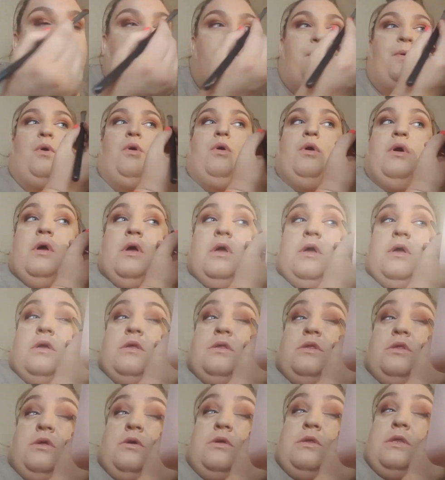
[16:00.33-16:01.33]
purple,
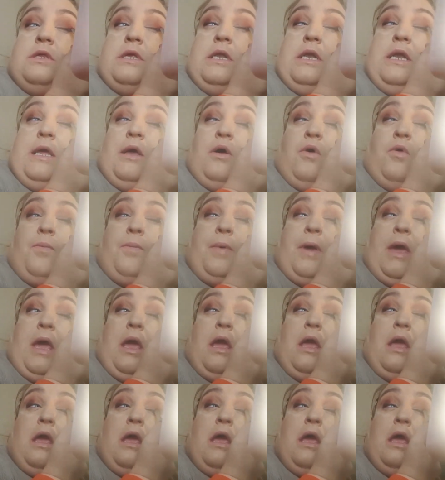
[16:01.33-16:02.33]
just a little
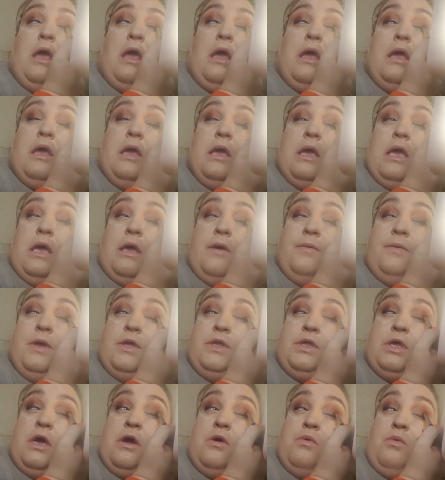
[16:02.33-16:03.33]
bit. If
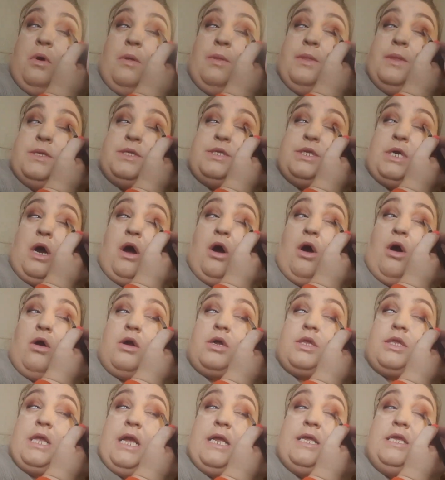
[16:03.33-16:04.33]
you do want the
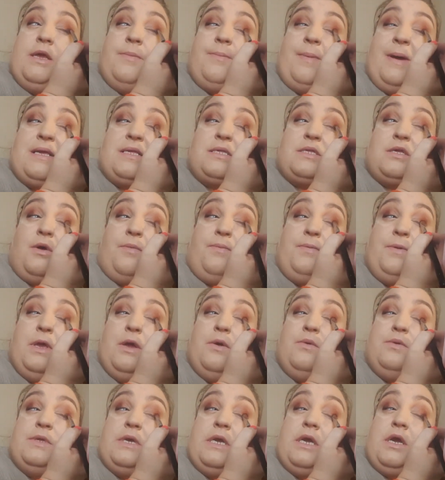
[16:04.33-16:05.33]
dark, then you're best off
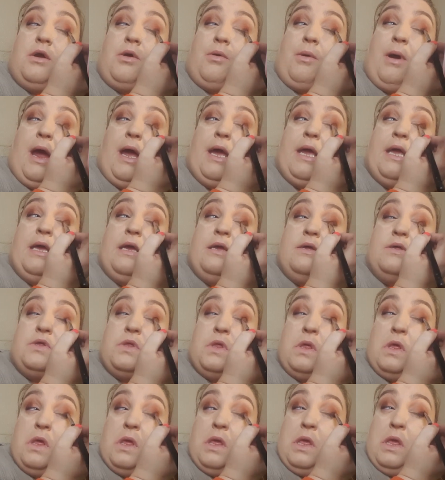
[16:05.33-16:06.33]
using
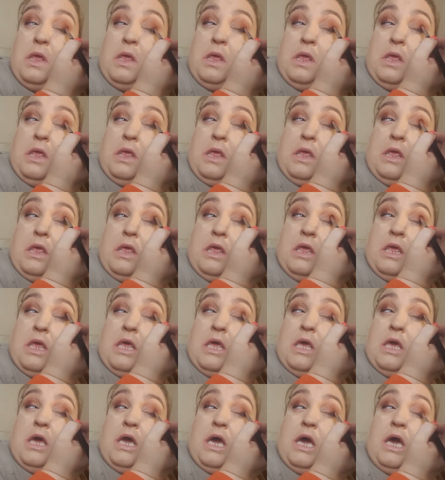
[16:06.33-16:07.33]
greys
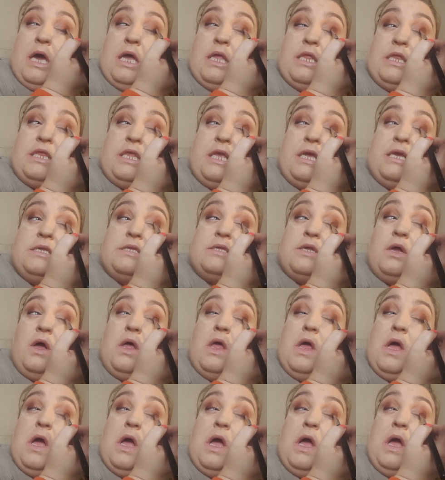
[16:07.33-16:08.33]
and things
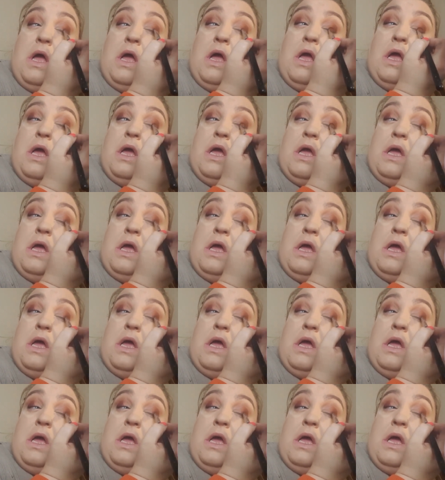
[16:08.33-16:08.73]
like that.